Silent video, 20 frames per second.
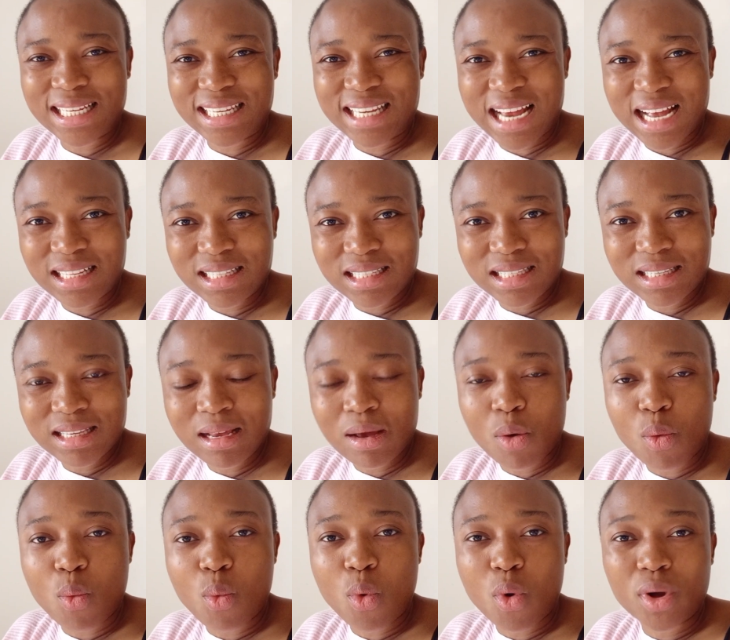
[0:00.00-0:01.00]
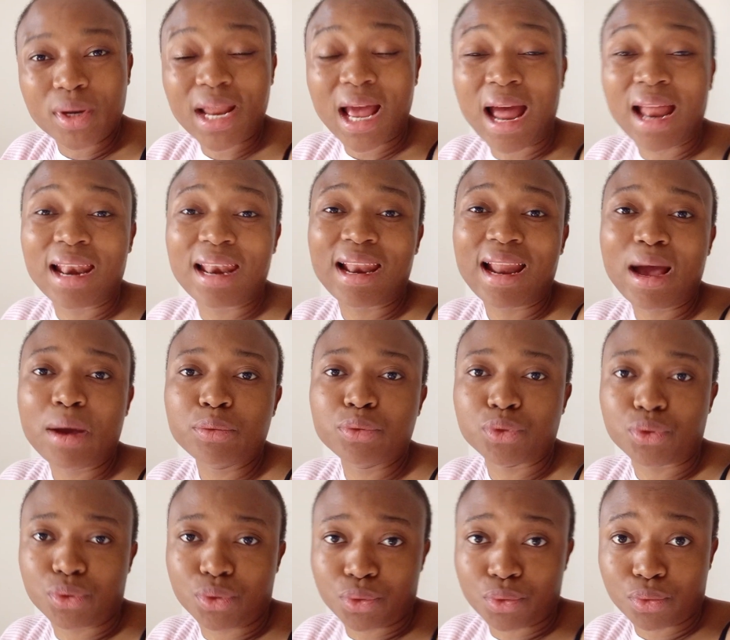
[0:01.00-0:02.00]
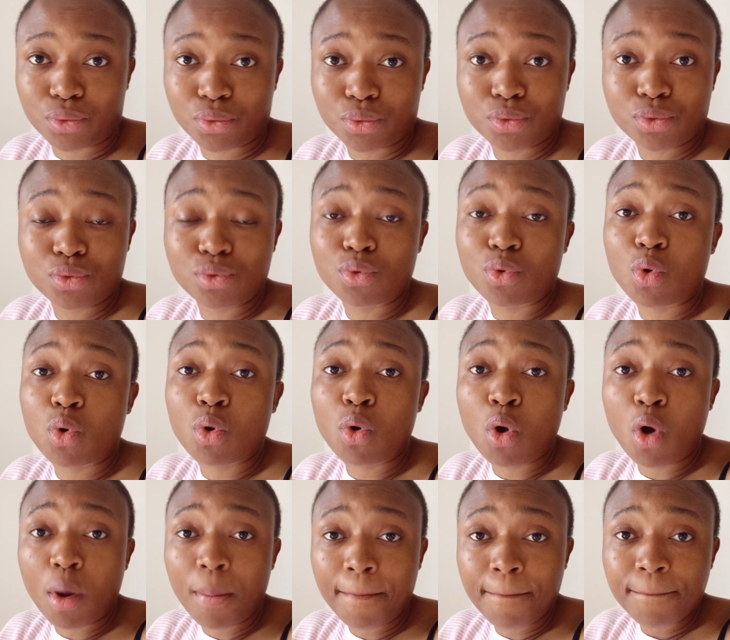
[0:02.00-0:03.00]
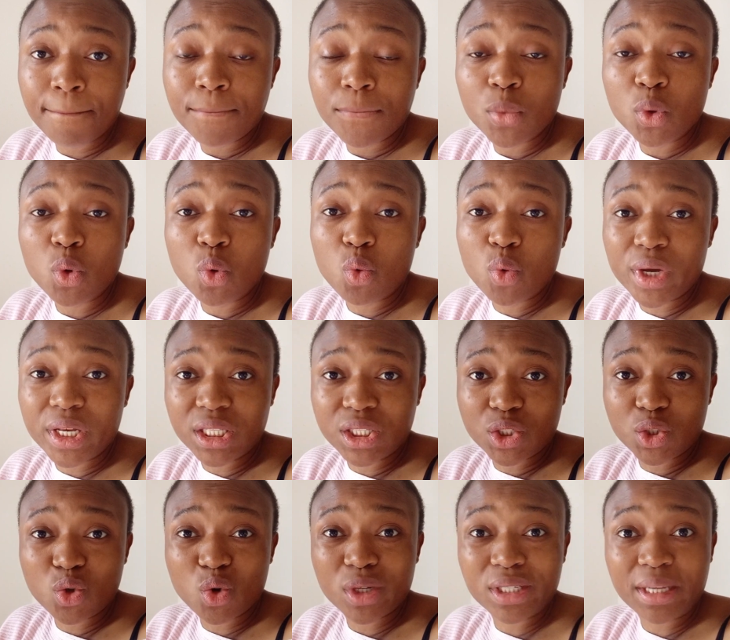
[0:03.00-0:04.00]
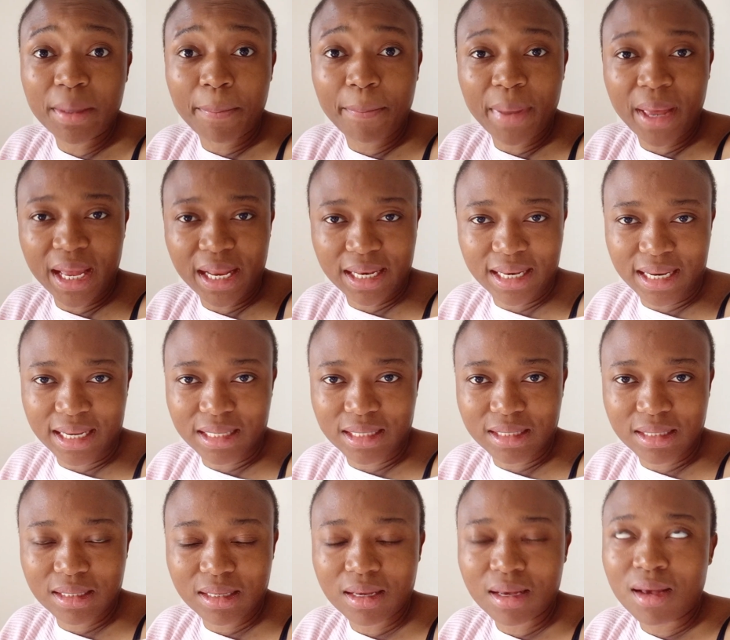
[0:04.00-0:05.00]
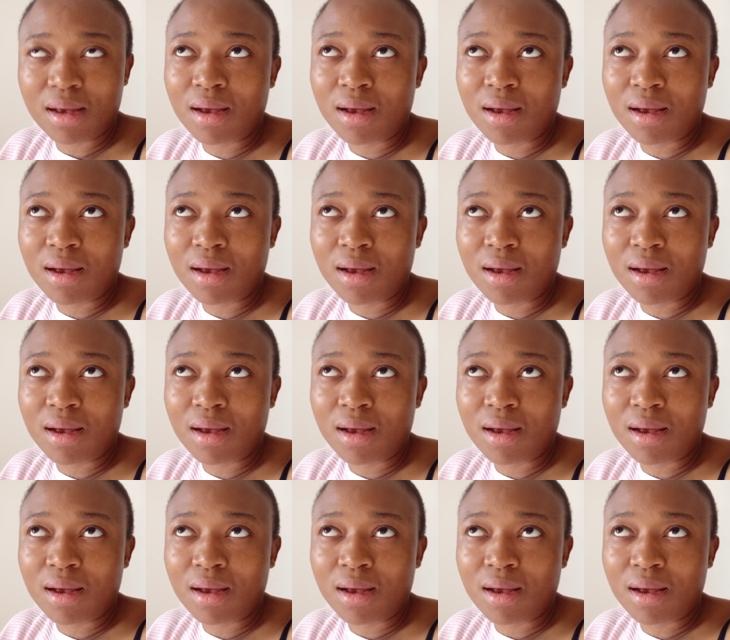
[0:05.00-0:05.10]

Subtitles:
that one allows you to come with your dependent.